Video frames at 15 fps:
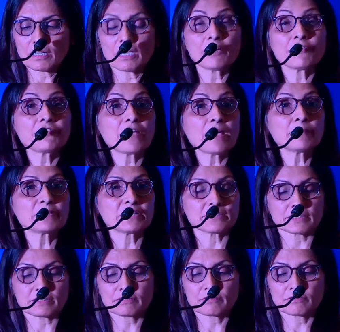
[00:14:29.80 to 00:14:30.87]
a
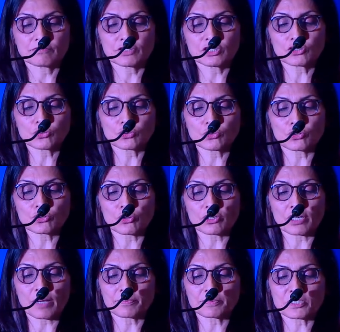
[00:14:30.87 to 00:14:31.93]
family with two
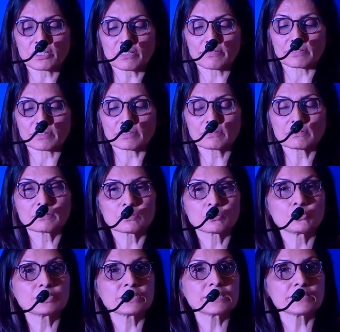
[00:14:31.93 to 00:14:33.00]
grown up children
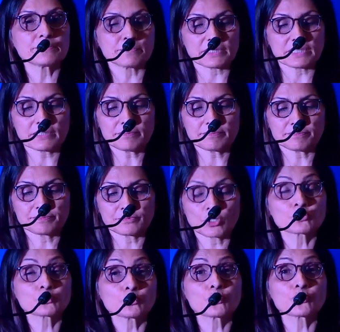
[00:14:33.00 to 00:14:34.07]
who need me,
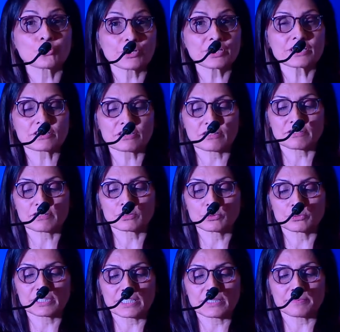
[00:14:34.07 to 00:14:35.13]
two growing children
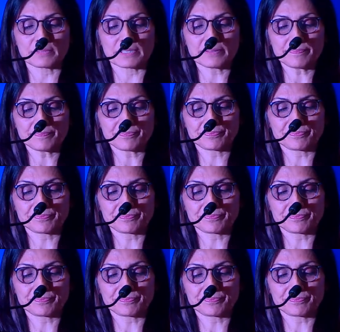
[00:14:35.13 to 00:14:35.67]
who need me.